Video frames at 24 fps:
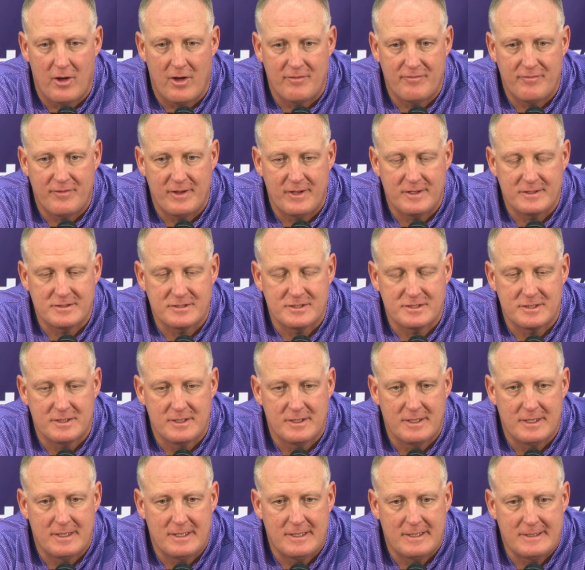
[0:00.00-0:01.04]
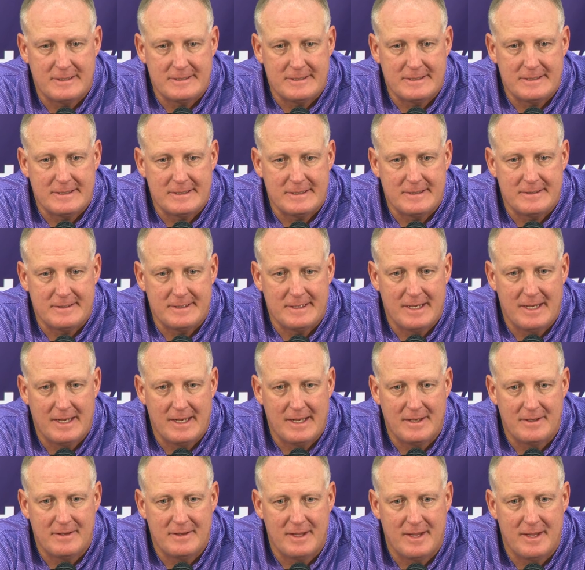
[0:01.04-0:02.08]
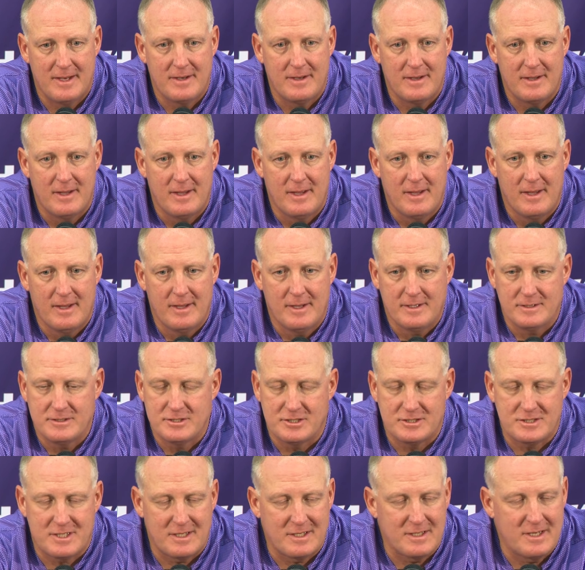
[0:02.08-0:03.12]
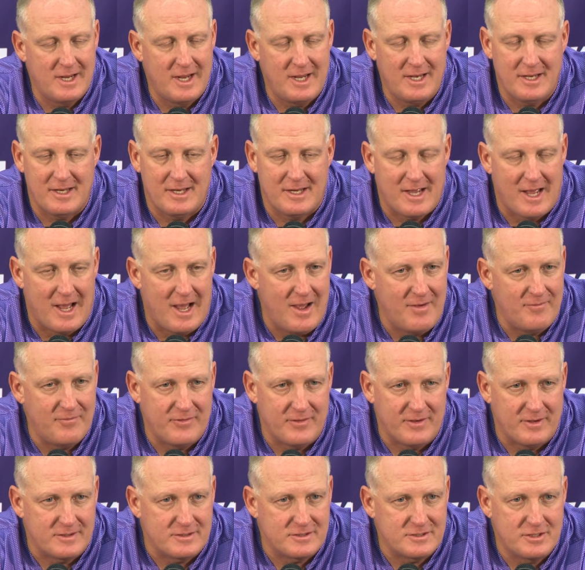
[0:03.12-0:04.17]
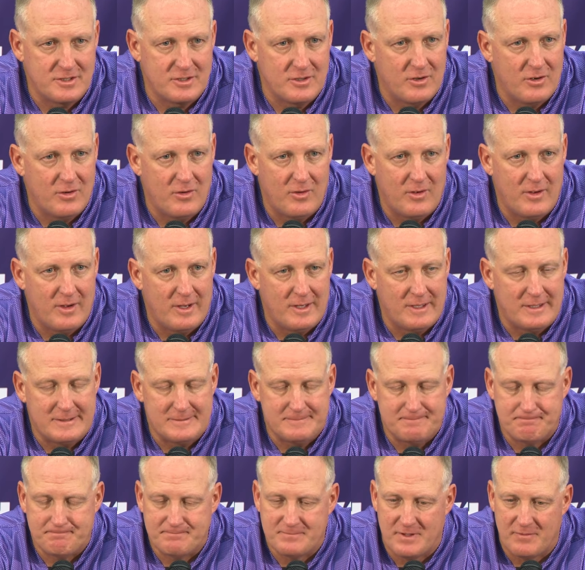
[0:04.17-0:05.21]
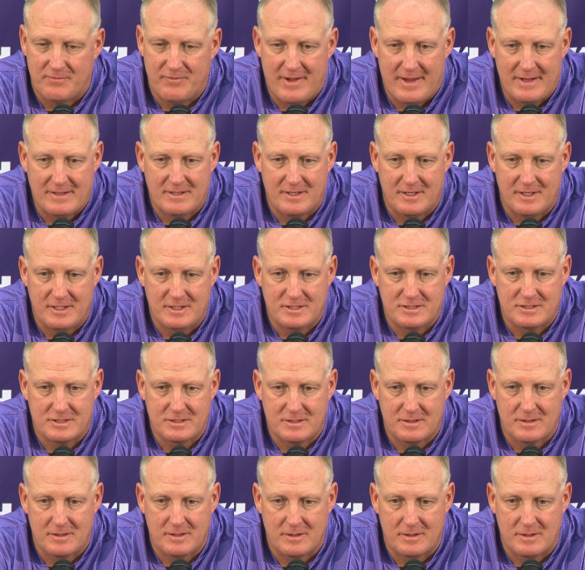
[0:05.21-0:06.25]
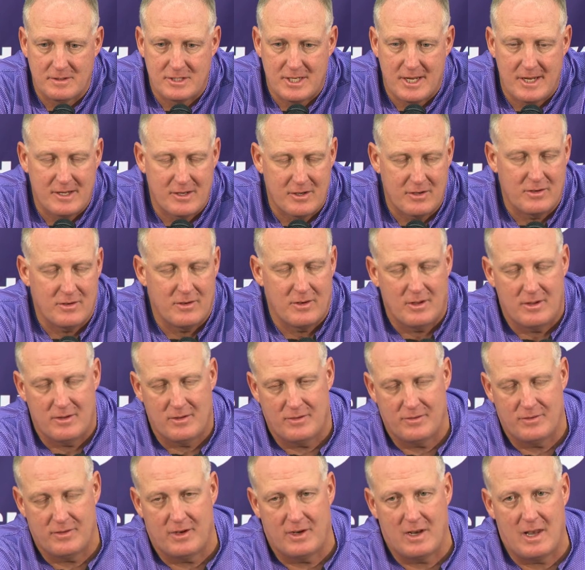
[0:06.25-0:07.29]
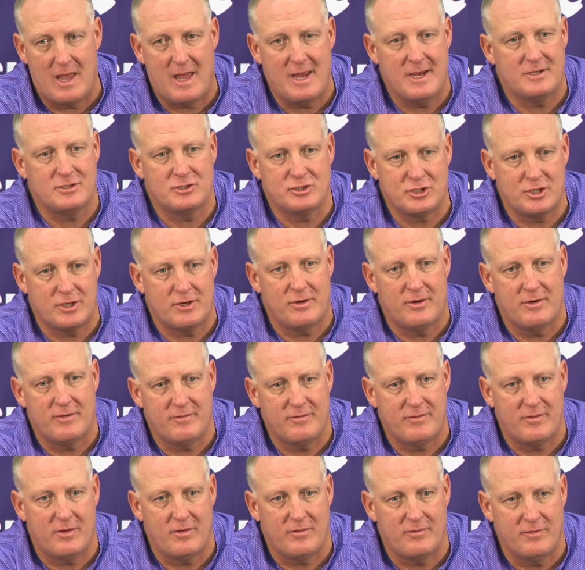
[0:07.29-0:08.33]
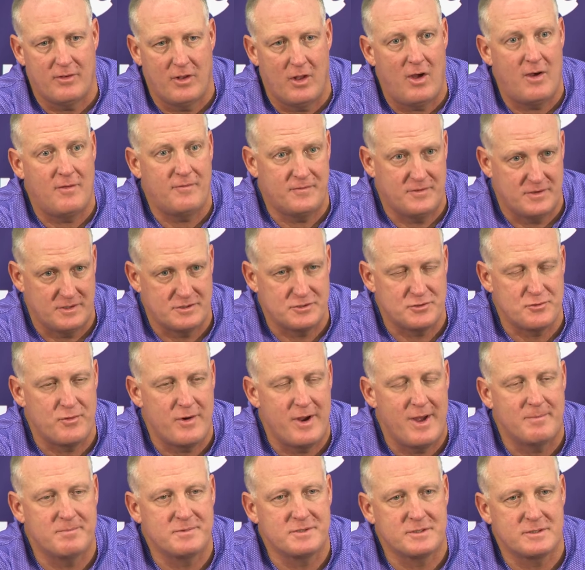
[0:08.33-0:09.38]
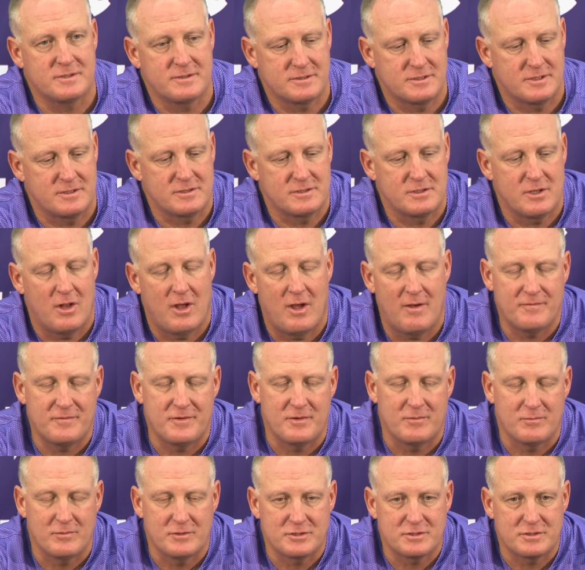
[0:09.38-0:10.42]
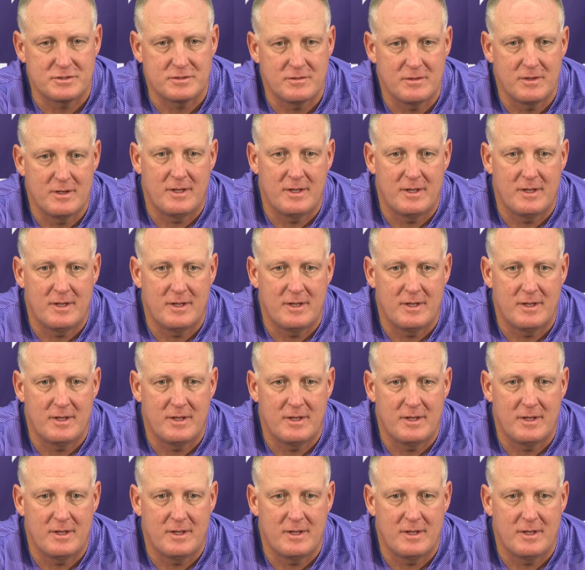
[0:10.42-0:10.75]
offense, uh, and then just gaining confidence. You know, uh, the fact that he's taken the lion's share of, of Lofton's reps since Lofton was